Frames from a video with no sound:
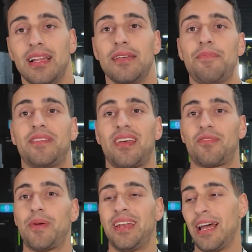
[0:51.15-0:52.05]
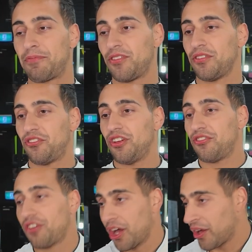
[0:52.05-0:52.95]
Olympics has been an absolute
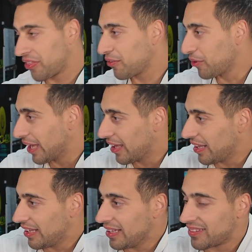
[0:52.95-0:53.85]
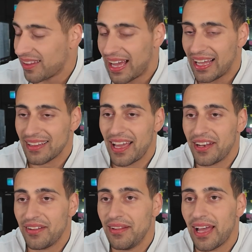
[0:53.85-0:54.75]
shit show. I think we'll get into that
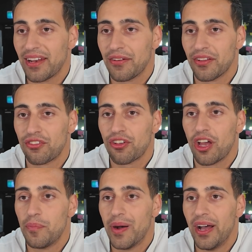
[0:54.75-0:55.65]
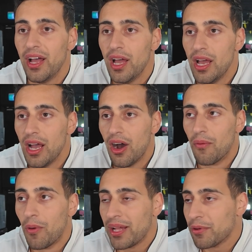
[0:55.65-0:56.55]
later in the show. But
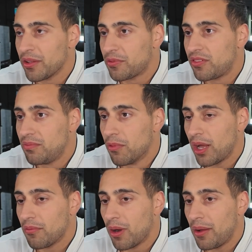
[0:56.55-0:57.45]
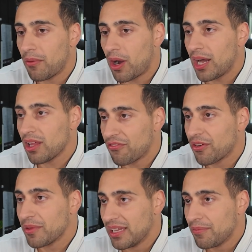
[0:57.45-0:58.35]
my highlight
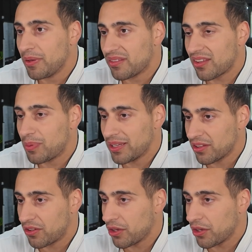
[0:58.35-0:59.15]
from the Olympics has been the